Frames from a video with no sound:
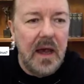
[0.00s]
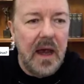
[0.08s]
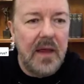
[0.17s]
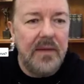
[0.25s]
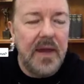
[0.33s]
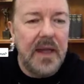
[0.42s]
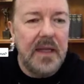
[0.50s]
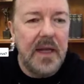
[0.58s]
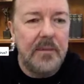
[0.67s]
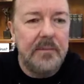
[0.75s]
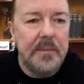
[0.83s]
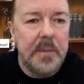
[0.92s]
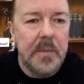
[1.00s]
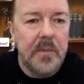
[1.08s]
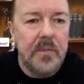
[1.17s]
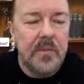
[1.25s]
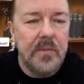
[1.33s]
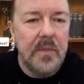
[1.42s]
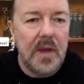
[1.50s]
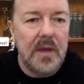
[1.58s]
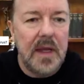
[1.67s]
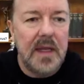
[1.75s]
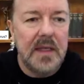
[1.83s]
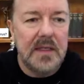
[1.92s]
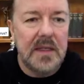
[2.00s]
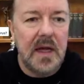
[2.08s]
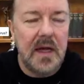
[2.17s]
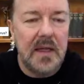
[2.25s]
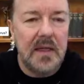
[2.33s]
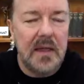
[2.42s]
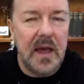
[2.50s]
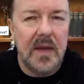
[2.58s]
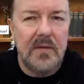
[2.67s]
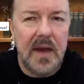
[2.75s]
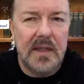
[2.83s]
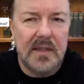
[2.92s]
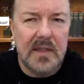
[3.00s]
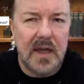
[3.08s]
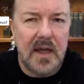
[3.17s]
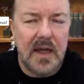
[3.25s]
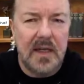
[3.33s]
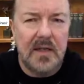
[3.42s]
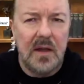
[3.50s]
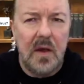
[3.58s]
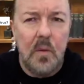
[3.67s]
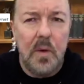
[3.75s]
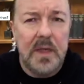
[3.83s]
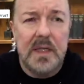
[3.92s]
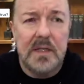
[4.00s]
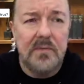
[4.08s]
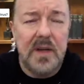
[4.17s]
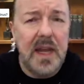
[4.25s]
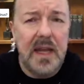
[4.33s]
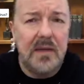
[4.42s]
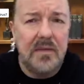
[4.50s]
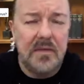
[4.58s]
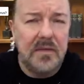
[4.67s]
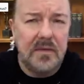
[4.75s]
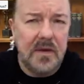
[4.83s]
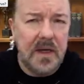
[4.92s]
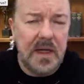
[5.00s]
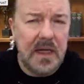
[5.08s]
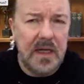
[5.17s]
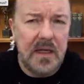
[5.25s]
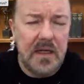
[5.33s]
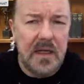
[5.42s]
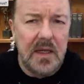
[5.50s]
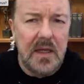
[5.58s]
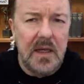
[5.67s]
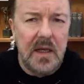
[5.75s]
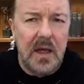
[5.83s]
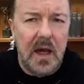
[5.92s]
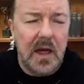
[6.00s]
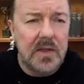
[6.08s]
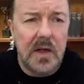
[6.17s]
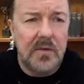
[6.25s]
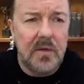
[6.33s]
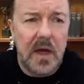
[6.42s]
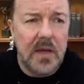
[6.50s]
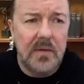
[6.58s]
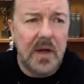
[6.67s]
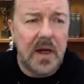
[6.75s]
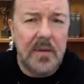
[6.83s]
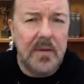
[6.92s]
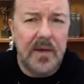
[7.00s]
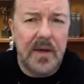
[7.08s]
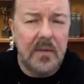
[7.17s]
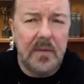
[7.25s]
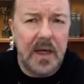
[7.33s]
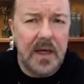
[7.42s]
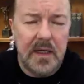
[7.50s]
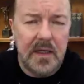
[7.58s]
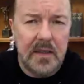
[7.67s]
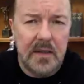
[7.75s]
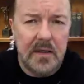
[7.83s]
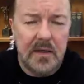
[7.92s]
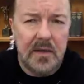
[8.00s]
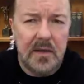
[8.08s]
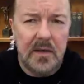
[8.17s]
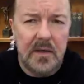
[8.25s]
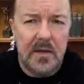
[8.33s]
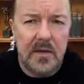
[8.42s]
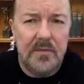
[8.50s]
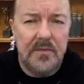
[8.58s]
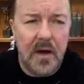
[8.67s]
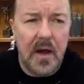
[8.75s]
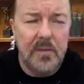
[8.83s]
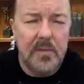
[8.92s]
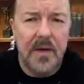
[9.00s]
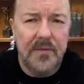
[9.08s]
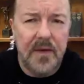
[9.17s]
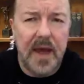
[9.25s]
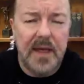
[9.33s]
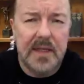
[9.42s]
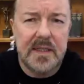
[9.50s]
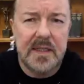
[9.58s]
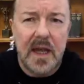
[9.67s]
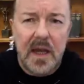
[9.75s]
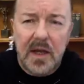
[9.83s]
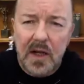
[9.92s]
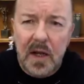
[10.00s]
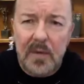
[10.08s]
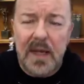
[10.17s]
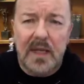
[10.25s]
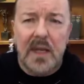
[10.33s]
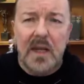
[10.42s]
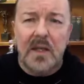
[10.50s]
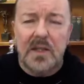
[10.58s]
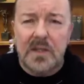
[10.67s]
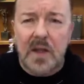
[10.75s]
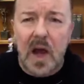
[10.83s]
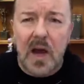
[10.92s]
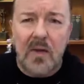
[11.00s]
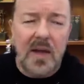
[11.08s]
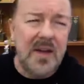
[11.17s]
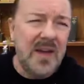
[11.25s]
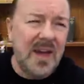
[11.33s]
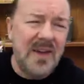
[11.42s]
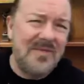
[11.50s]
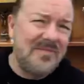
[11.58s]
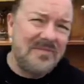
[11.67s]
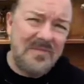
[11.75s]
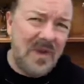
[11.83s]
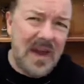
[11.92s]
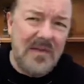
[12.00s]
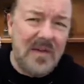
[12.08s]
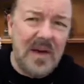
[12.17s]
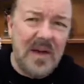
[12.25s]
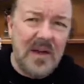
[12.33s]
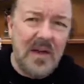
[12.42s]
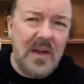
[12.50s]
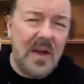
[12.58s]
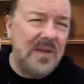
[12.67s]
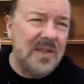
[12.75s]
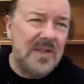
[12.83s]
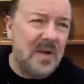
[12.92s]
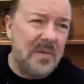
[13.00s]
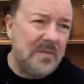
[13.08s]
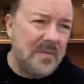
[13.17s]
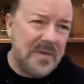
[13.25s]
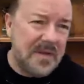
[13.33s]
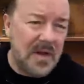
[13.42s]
And then it started, the other end started, which is a relief, really. Because I'd rather it come out that way than fire my face. You know what I mean? Because diarrhea, you go, whatever. You go, it's not me.